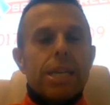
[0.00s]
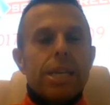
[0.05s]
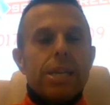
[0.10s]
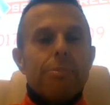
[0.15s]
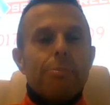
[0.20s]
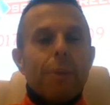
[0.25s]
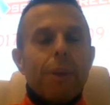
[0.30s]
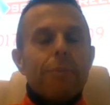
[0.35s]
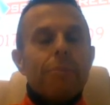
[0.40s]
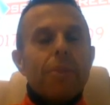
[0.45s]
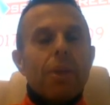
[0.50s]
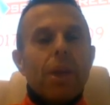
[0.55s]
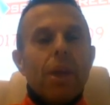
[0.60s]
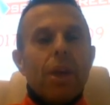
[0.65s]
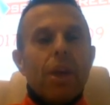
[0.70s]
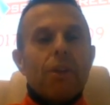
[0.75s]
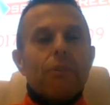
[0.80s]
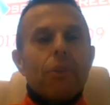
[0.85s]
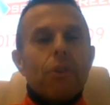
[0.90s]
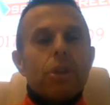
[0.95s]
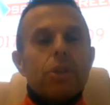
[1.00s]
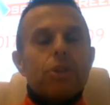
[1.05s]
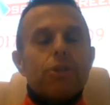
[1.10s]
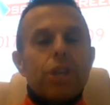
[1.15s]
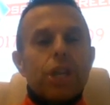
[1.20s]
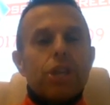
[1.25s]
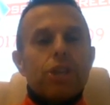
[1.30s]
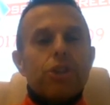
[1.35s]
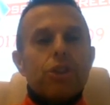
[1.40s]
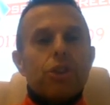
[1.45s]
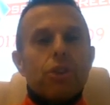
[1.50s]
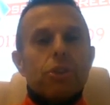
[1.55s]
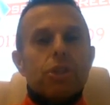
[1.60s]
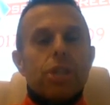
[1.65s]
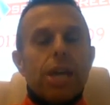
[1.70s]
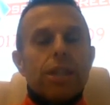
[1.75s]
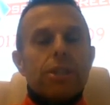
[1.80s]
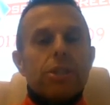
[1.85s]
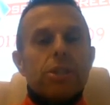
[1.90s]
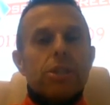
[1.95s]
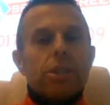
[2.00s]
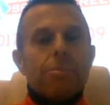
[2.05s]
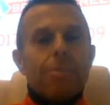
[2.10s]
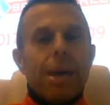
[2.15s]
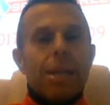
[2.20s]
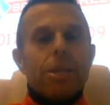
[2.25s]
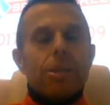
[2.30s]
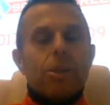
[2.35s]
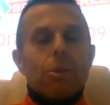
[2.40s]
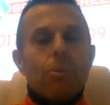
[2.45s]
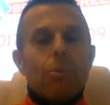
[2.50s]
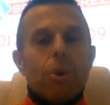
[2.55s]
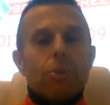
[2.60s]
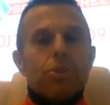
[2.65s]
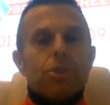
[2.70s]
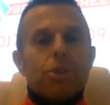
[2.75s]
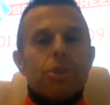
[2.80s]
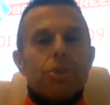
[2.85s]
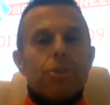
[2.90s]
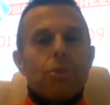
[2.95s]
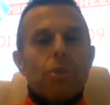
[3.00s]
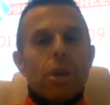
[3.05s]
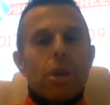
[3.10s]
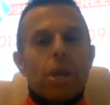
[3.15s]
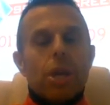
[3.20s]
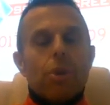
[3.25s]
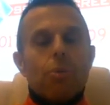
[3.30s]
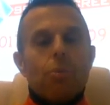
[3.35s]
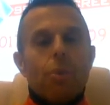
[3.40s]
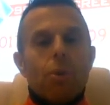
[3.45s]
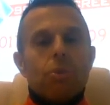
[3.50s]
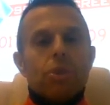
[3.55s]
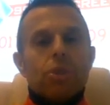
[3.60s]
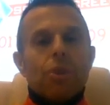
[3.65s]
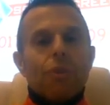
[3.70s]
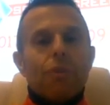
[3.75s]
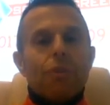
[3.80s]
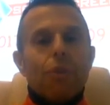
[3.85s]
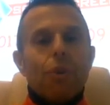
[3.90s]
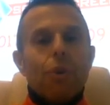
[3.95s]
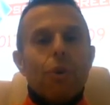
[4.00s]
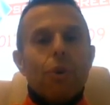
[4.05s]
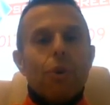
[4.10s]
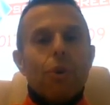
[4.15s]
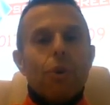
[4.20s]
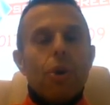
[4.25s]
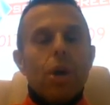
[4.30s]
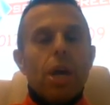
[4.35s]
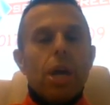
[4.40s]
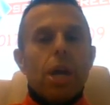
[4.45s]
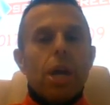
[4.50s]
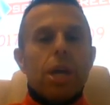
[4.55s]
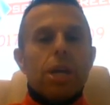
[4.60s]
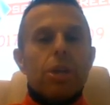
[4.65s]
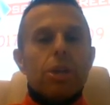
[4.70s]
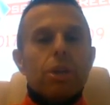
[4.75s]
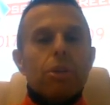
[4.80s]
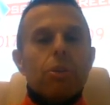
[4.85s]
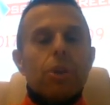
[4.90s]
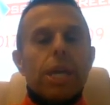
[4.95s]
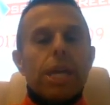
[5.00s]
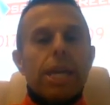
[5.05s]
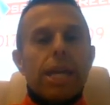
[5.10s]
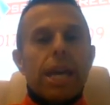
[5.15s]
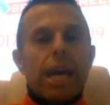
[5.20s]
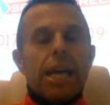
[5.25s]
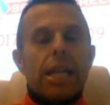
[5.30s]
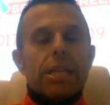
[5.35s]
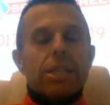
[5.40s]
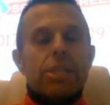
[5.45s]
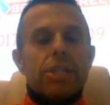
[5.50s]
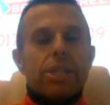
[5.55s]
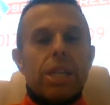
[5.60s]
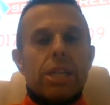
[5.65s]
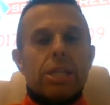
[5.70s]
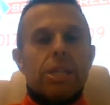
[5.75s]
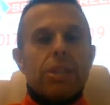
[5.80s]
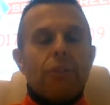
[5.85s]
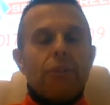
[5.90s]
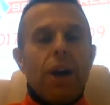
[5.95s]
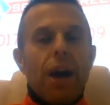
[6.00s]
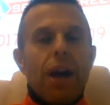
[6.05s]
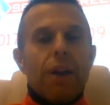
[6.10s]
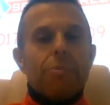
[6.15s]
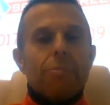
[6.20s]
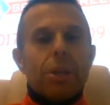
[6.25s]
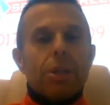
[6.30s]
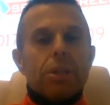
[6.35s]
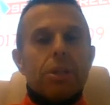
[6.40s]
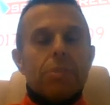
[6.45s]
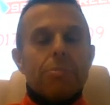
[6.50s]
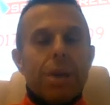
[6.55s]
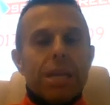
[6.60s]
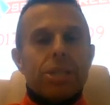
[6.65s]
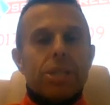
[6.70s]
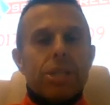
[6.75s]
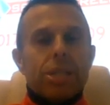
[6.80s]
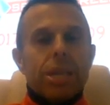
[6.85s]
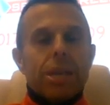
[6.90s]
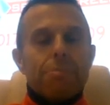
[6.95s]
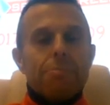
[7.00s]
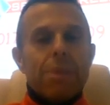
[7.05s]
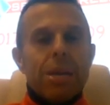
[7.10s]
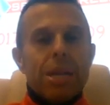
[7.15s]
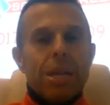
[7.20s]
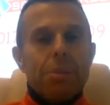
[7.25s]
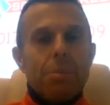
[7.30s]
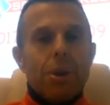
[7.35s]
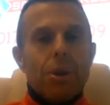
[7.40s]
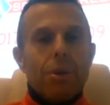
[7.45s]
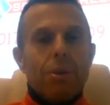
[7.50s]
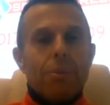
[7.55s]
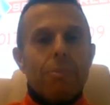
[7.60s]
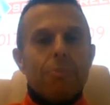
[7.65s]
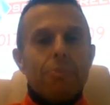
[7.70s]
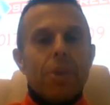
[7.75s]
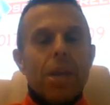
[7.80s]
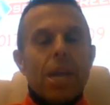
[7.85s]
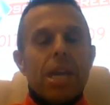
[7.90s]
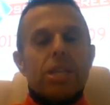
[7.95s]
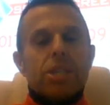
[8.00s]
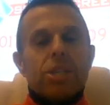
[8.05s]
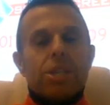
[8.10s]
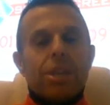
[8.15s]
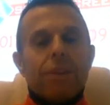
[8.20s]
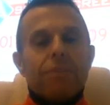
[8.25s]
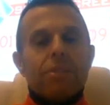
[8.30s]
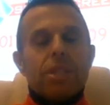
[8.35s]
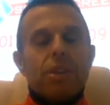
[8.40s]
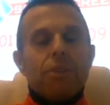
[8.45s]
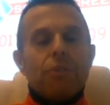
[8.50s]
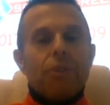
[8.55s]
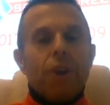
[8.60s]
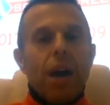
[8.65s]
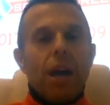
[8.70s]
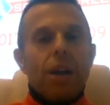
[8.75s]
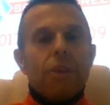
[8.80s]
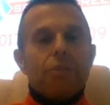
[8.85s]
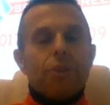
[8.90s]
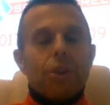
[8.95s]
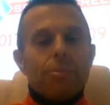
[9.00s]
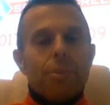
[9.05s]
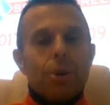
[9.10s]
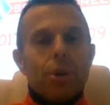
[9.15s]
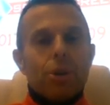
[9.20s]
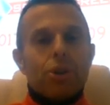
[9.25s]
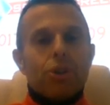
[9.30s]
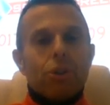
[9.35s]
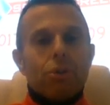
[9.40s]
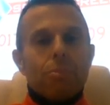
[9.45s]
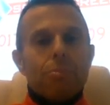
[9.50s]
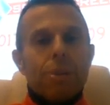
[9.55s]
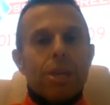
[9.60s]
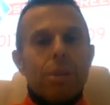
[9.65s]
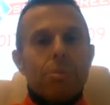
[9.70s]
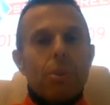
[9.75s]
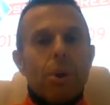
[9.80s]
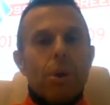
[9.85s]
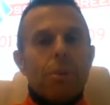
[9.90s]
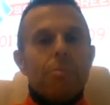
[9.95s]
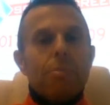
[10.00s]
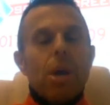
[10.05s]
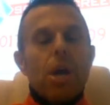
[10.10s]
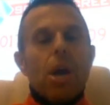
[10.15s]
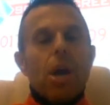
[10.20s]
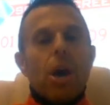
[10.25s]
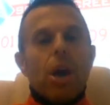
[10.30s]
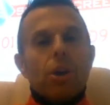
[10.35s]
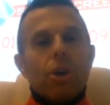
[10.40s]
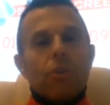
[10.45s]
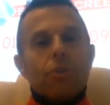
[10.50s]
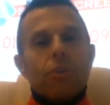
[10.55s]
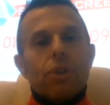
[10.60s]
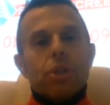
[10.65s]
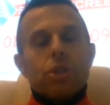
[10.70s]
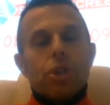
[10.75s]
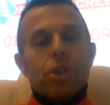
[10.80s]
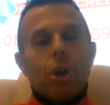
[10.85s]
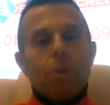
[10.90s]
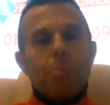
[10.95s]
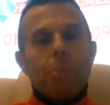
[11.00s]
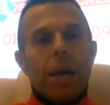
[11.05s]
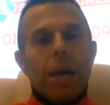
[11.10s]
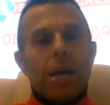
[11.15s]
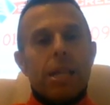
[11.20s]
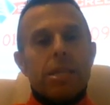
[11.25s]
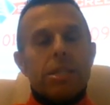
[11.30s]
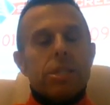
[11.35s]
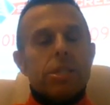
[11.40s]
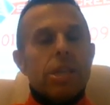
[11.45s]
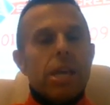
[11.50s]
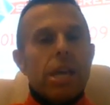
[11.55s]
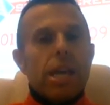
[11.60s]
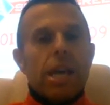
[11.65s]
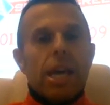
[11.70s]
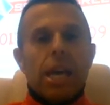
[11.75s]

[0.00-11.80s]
deep. For a traditional sand and cement, the 1:3, 1:4, you're looking at 65 mil domestic minimum, 75 commercial minimum, and on the top end,